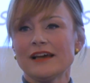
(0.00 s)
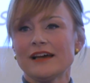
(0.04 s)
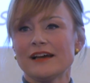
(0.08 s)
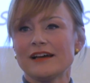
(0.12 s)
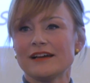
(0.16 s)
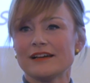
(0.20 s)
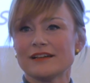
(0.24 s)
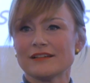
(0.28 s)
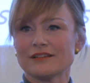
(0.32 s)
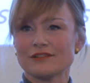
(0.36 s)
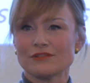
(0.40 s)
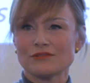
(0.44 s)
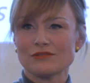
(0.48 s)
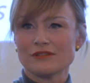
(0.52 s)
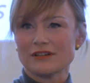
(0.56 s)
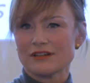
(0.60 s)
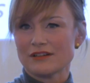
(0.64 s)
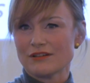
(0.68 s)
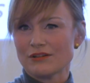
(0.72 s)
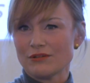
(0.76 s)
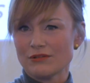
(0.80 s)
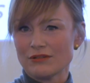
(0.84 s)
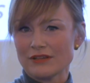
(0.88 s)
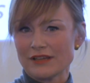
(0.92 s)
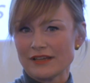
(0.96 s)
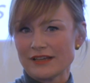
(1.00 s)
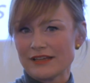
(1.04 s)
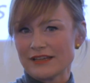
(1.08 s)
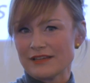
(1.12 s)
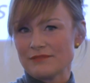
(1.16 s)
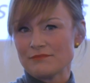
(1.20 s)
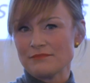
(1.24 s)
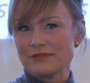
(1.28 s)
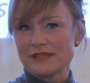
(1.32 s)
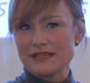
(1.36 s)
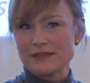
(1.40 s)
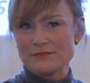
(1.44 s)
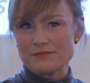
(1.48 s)
Coca-Cola,
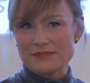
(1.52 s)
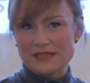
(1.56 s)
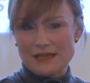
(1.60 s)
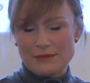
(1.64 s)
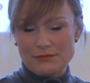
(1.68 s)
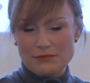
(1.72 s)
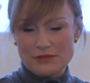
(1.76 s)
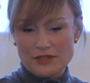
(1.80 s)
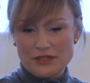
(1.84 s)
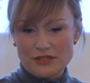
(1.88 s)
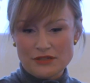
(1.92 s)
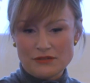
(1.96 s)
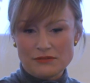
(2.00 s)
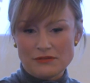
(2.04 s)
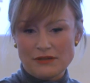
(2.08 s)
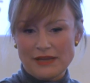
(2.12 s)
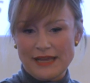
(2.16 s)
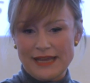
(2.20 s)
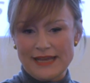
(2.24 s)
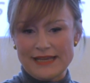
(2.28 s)
and BMW.